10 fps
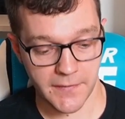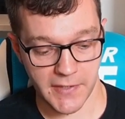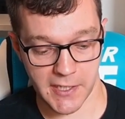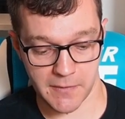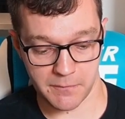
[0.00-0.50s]

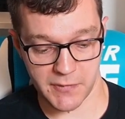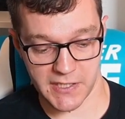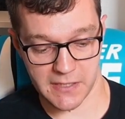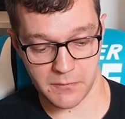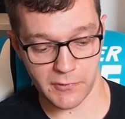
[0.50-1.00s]
But
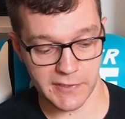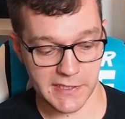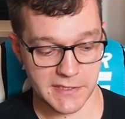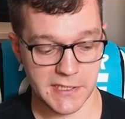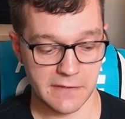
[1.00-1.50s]
they employed the
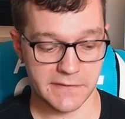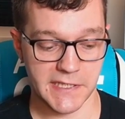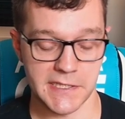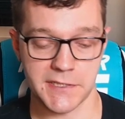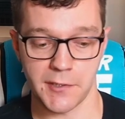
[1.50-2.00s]

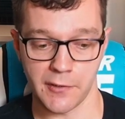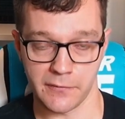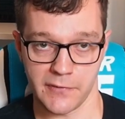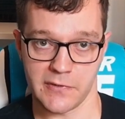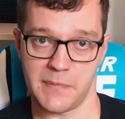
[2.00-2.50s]
services
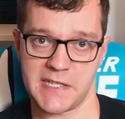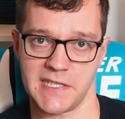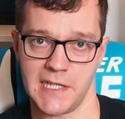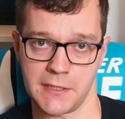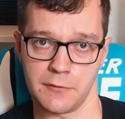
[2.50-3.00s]
of the
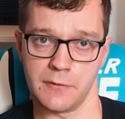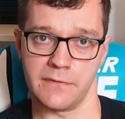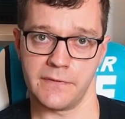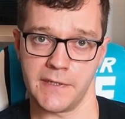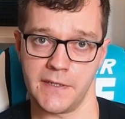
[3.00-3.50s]
best-selling
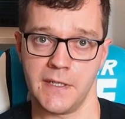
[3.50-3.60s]
author